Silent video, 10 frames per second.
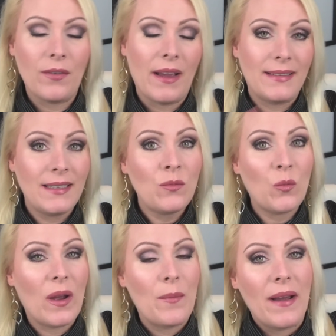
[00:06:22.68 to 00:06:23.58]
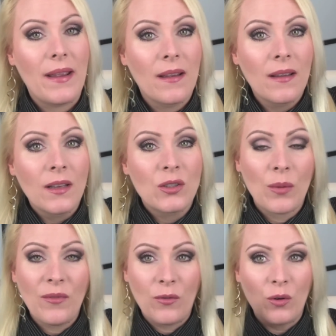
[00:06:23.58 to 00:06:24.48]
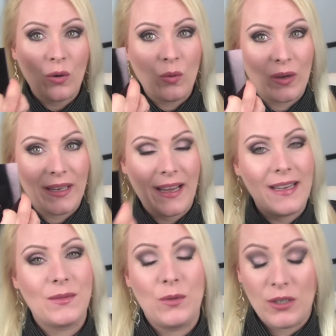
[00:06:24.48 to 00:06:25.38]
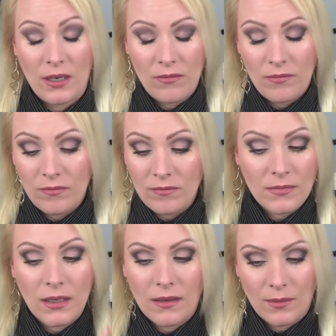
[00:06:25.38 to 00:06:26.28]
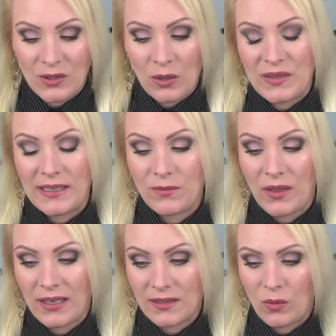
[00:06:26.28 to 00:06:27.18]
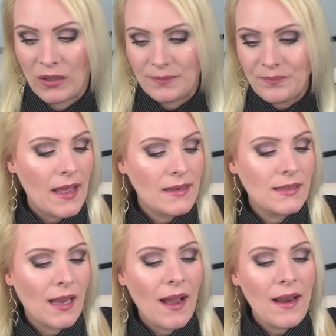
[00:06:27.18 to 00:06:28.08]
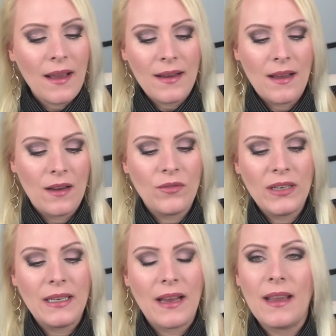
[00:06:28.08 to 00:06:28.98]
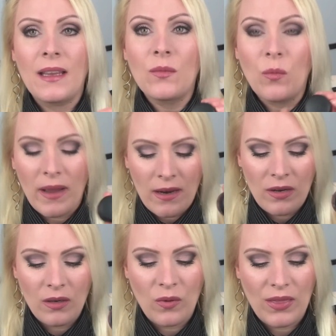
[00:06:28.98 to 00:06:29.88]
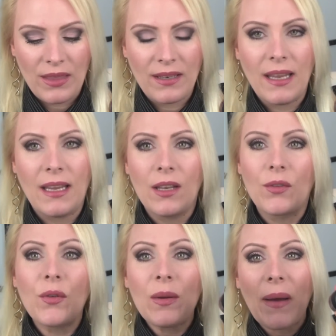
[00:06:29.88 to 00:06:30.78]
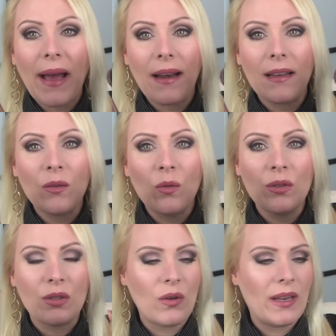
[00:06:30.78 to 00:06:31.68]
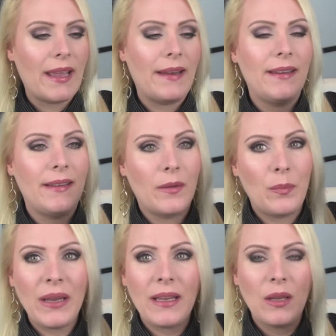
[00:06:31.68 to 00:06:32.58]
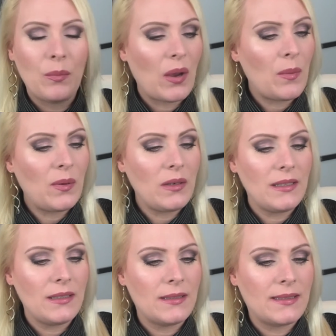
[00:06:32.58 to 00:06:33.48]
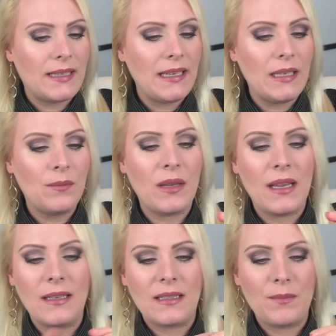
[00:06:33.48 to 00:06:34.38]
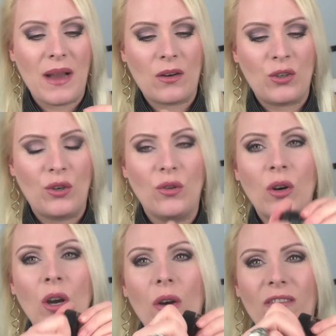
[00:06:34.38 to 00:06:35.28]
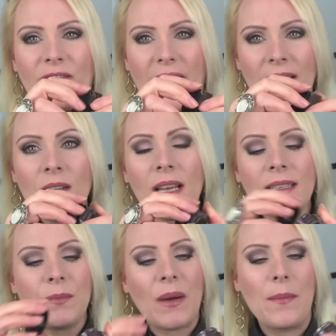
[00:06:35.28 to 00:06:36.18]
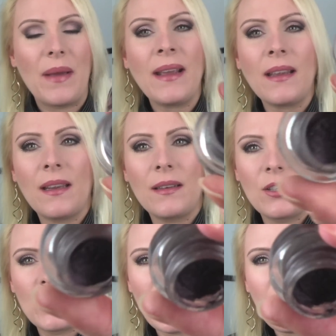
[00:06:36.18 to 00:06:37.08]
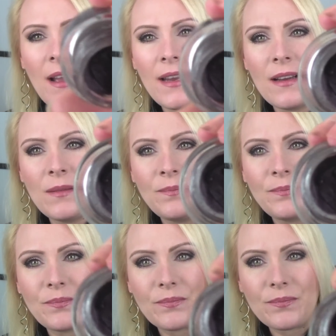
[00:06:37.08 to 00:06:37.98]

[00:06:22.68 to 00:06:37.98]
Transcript: If I didn't wear my Tom Ford Orchid Haze, which I Oh, I'm so obsessed with this quad. And the eyeliner I really liked wearing with the Naked 3 palette, also again in the pinky purpley scheme is Macro Violet by MAC, the gel liner.